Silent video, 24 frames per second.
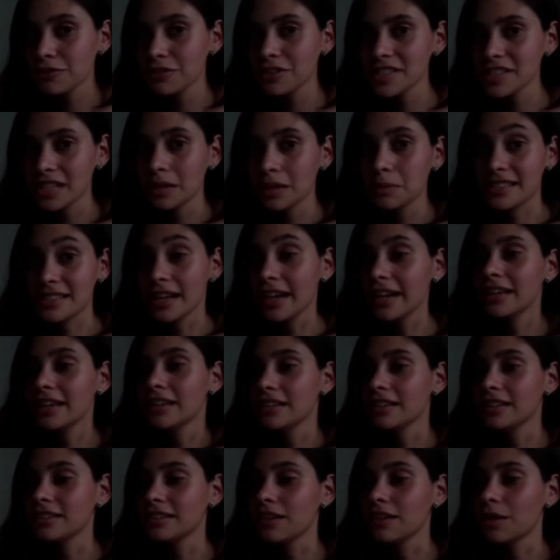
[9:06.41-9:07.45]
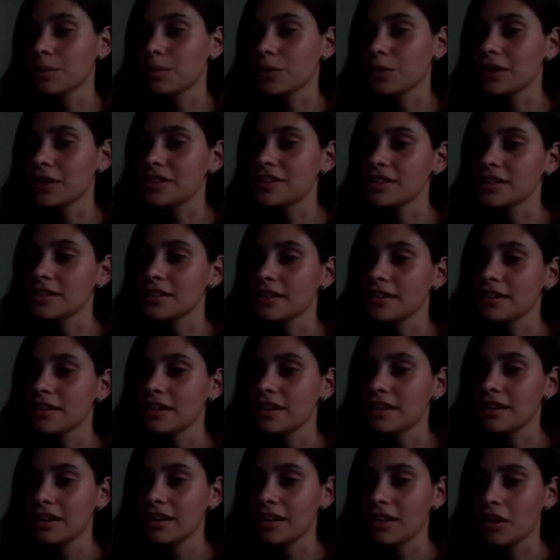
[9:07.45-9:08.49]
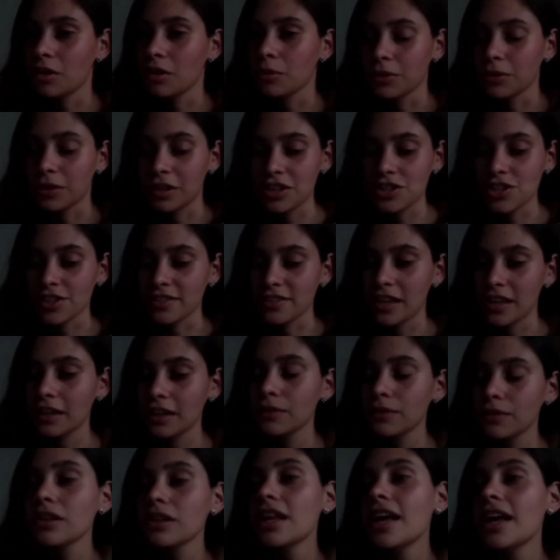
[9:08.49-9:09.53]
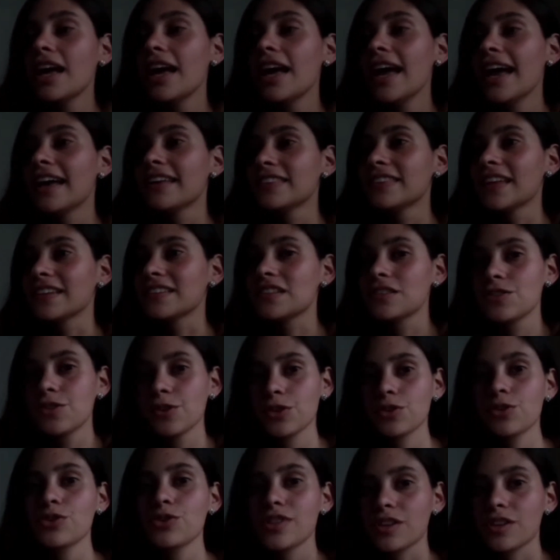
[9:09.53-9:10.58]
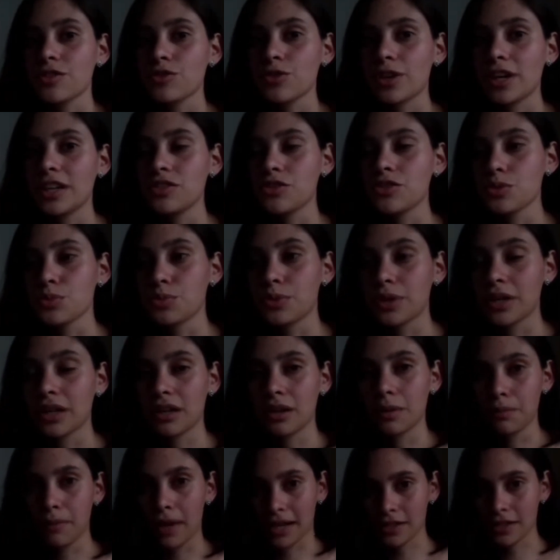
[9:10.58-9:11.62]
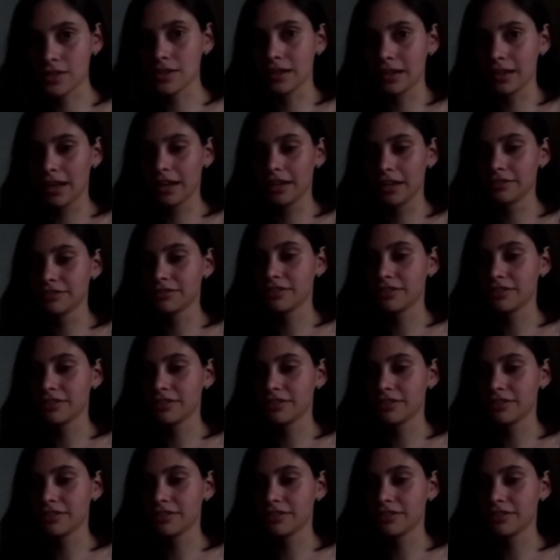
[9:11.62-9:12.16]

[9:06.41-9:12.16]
He's dying in the operation table, and that the doctors are trying to bring him back to life.